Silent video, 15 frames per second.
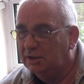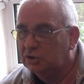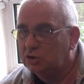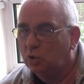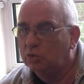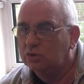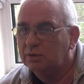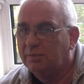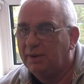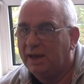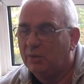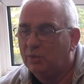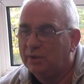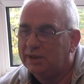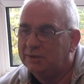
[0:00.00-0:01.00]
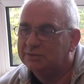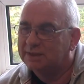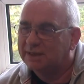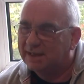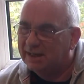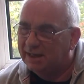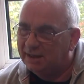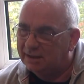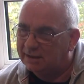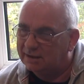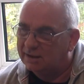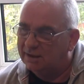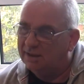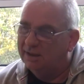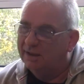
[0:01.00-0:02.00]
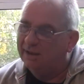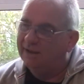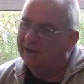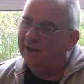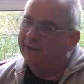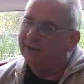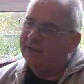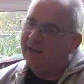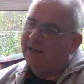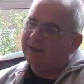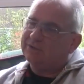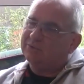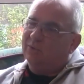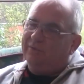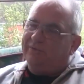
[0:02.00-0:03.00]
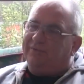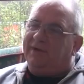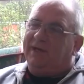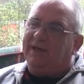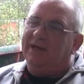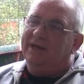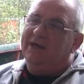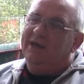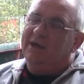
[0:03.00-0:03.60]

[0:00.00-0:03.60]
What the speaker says: Talk to him about when he was a kid and that sort of thing.